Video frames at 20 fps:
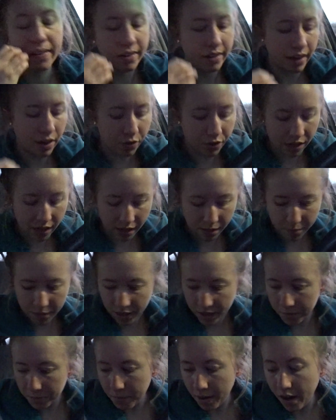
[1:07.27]
Now that I'm
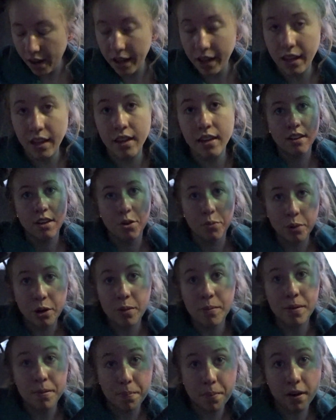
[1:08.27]
in my
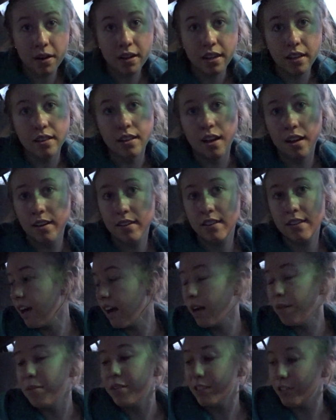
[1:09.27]
apartment parking lot,
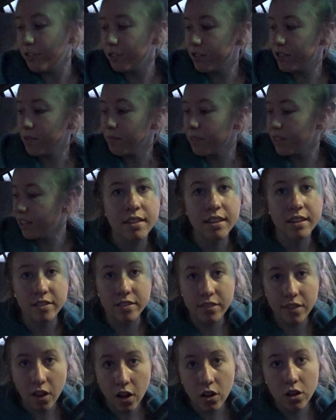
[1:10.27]
I'm gonna do something that is
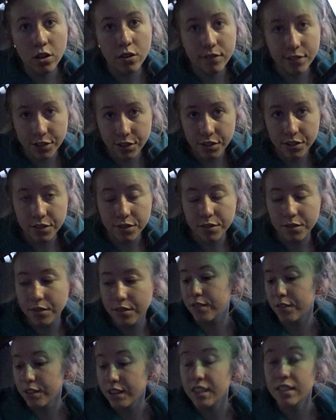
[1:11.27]
long overdue
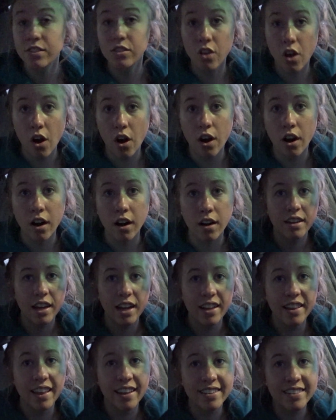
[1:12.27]
for this car.
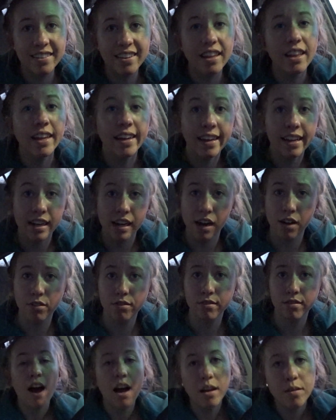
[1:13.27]
Let's clean it out.
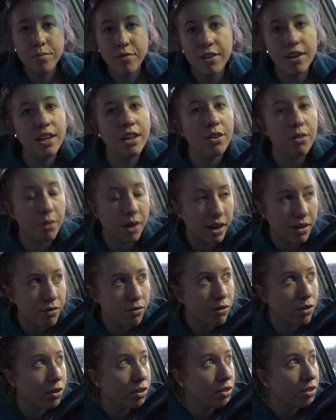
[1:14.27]
I'm very
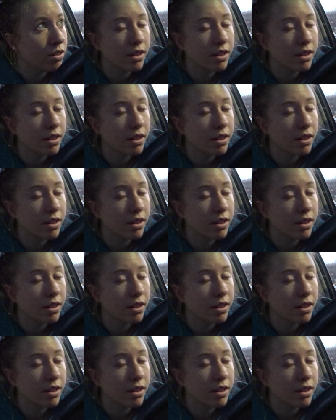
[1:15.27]
grateful